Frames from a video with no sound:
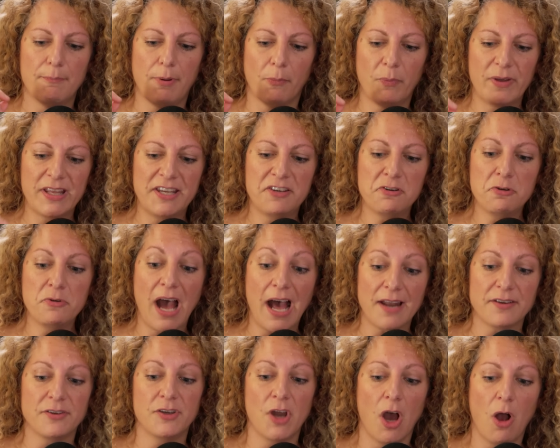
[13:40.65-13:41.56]
but we do
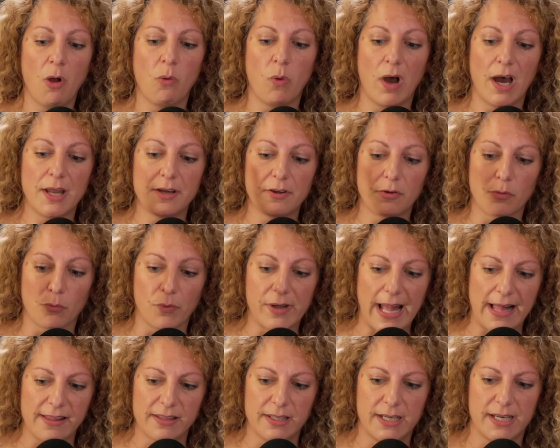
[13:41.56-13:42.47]
not know what
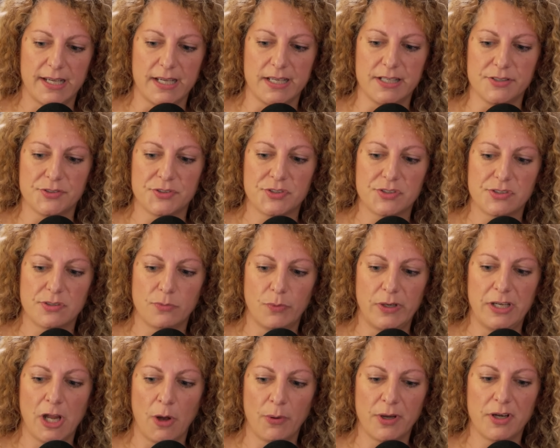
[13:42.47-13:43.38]
reality is.
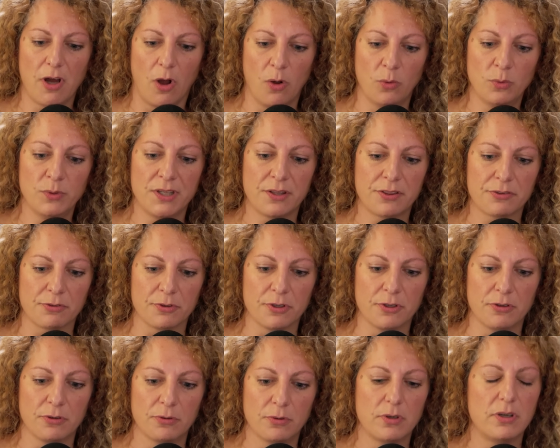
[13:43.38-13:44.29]
We know it only
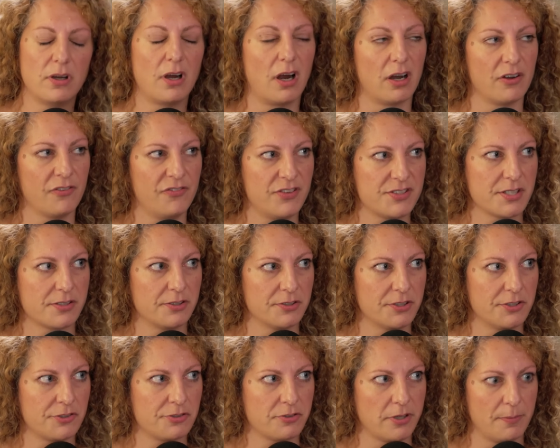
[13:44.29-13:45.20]
through our
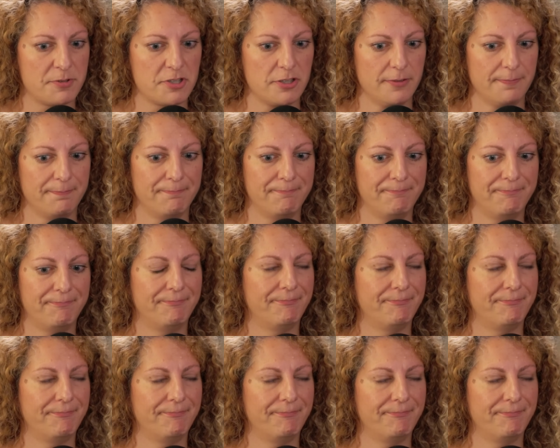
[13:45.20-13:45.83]
physical description.